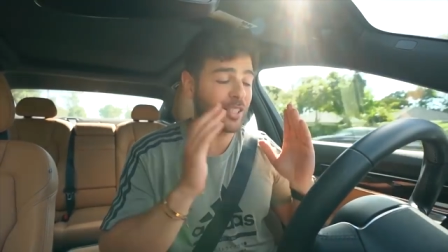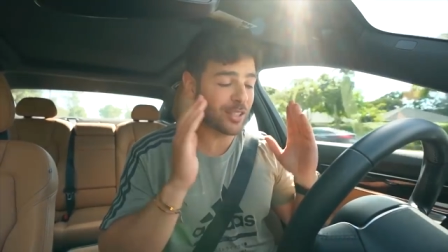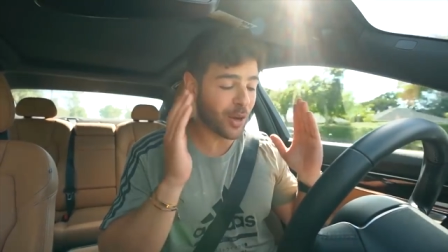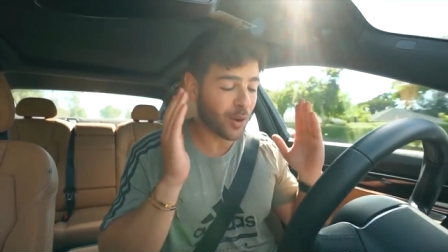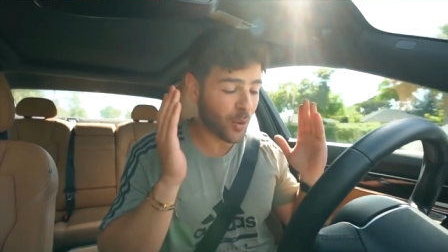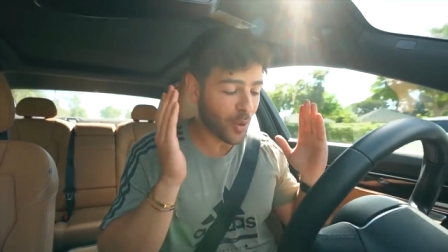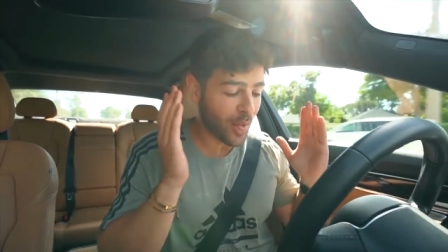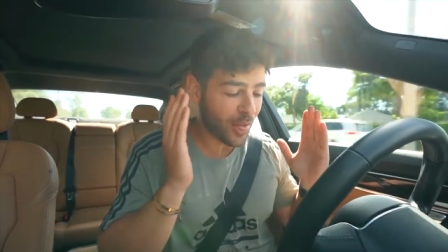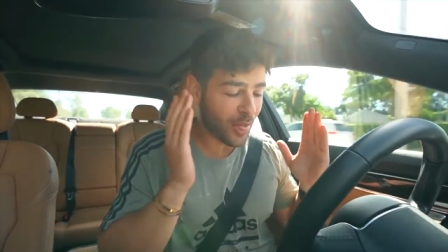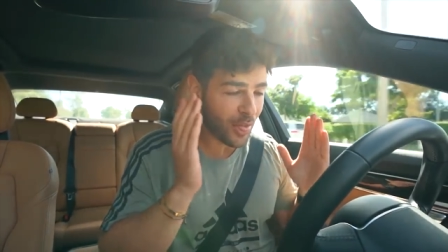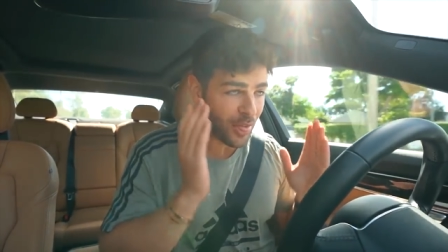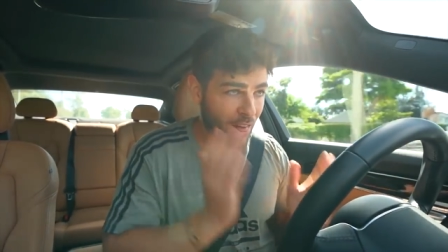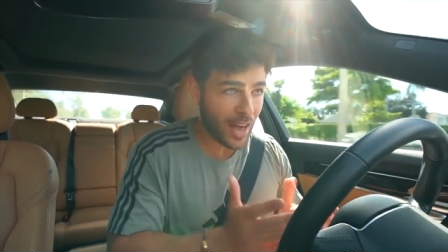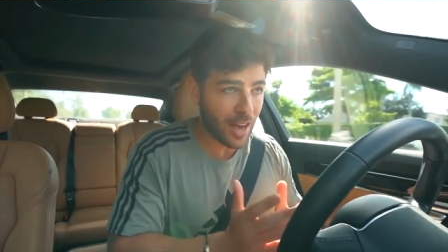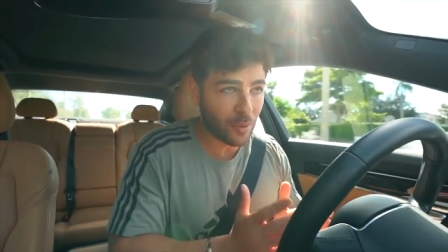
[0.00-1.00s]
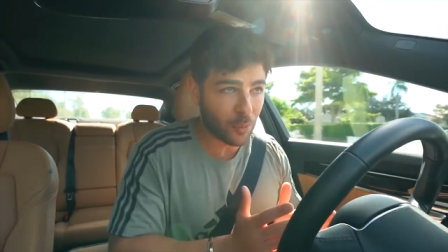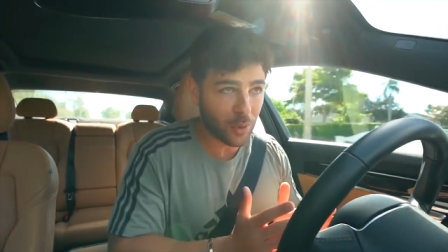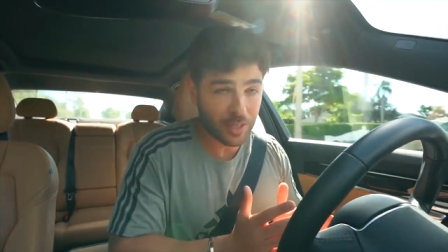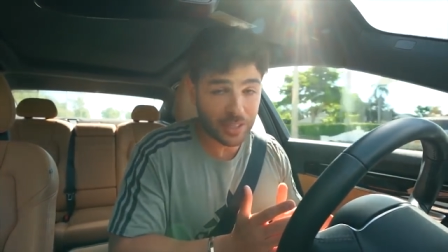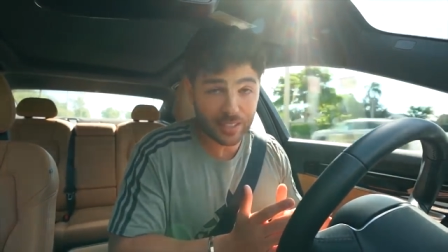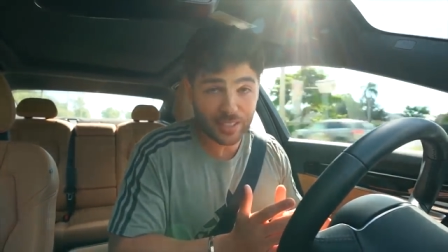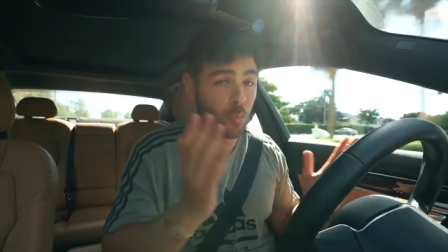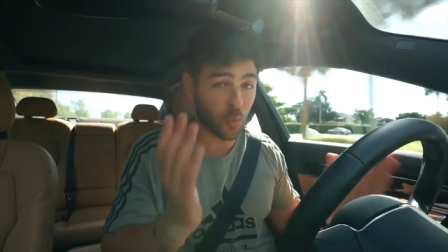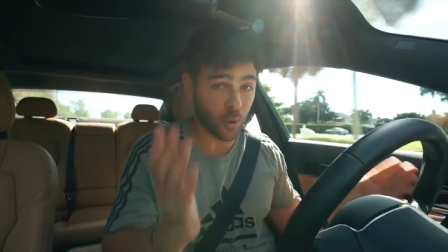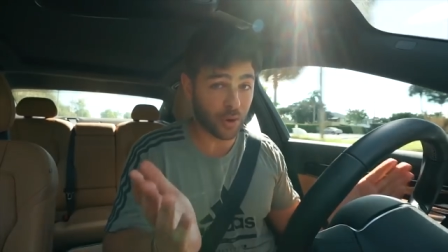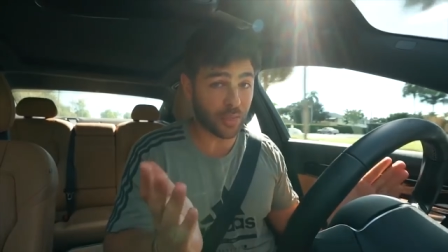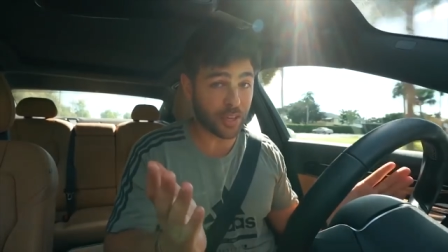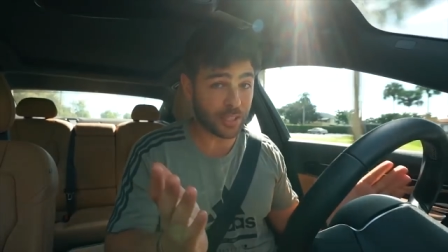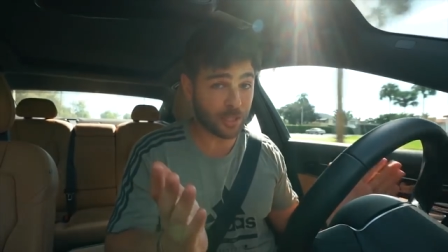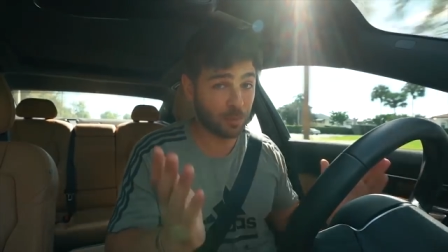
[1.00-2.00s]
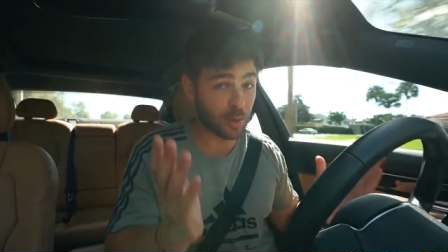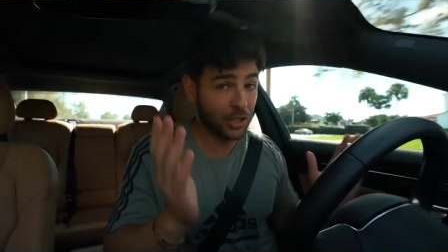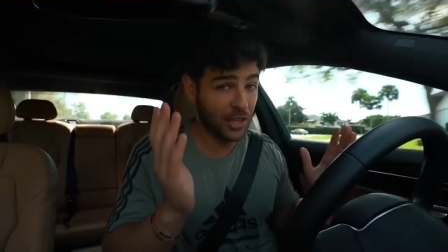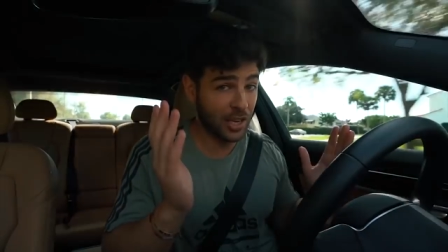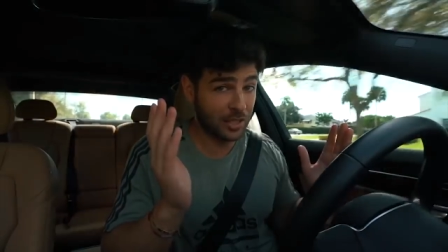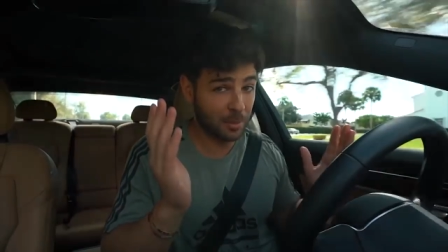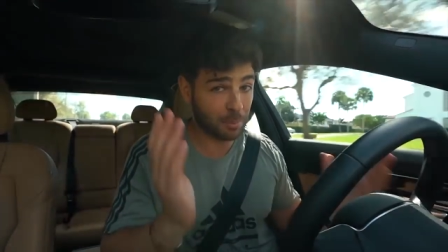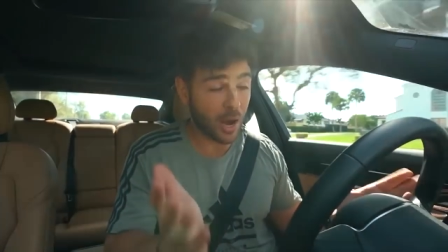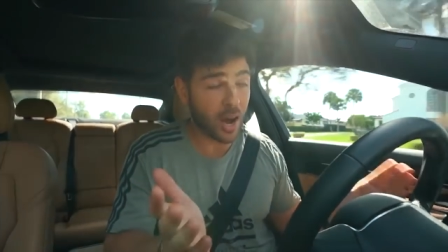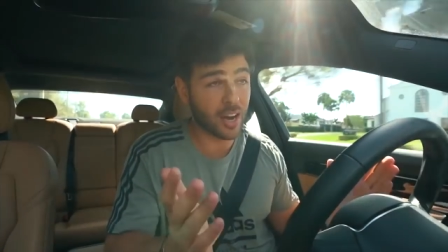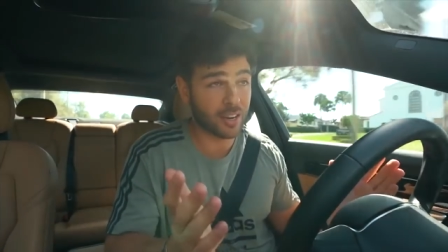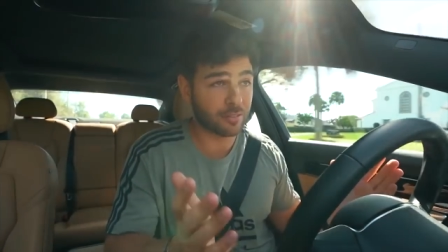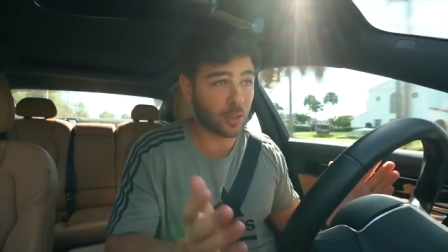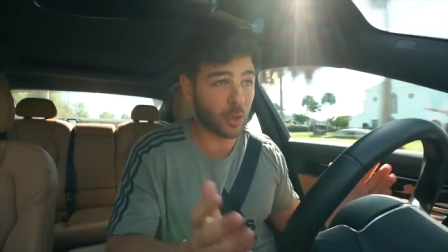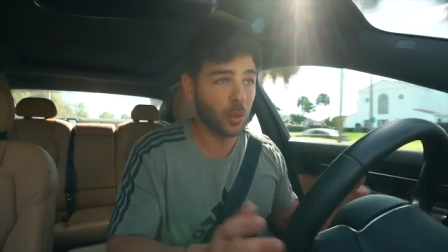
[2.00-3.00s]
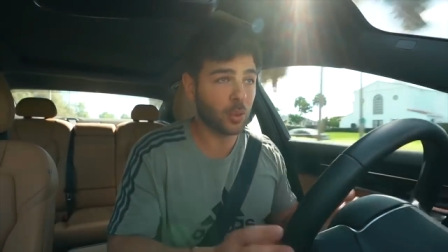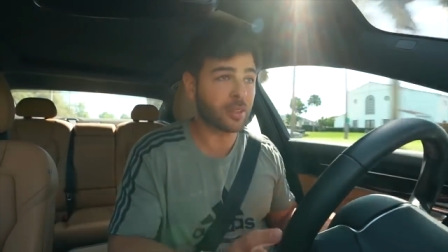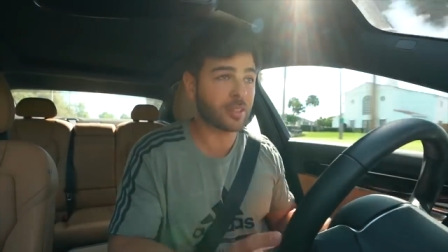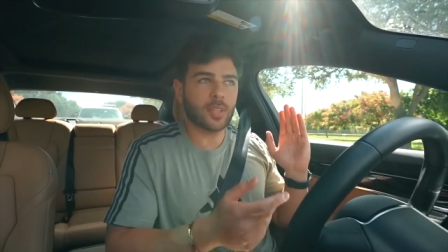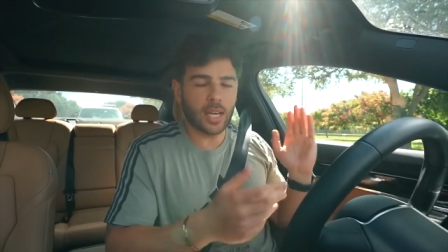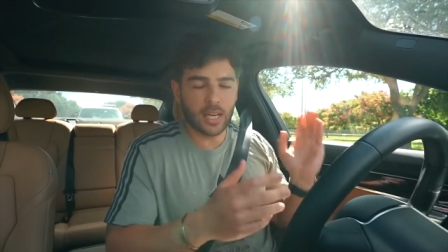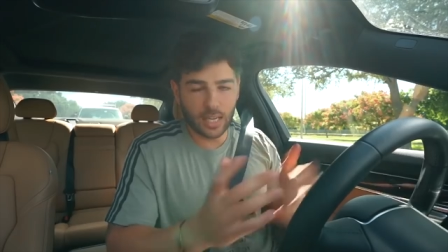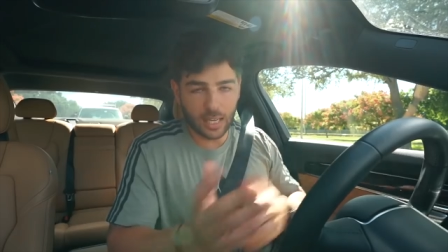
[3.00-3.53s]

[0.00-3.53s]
So that was worth as much as a pot of gold.